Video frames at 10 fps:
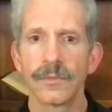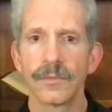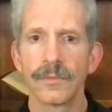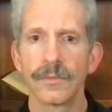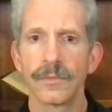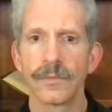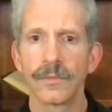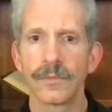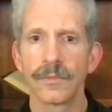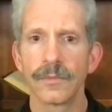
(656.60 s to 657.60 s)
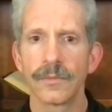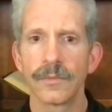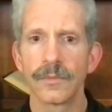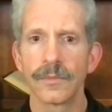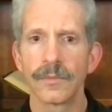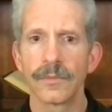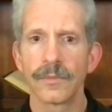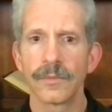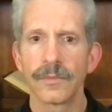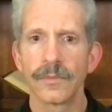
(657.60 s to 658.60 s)

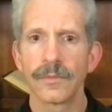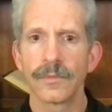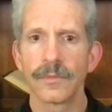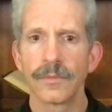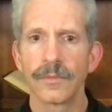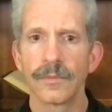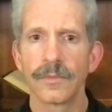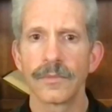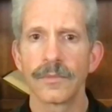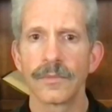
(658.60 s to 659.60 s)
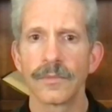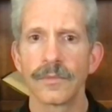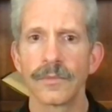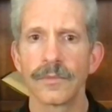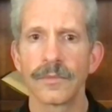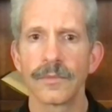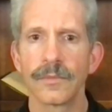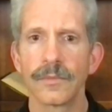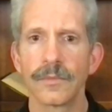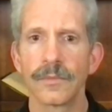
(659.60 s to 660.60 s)

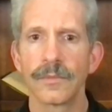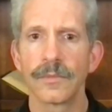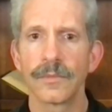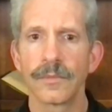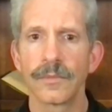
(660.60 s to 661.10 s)
This person isn't speaking.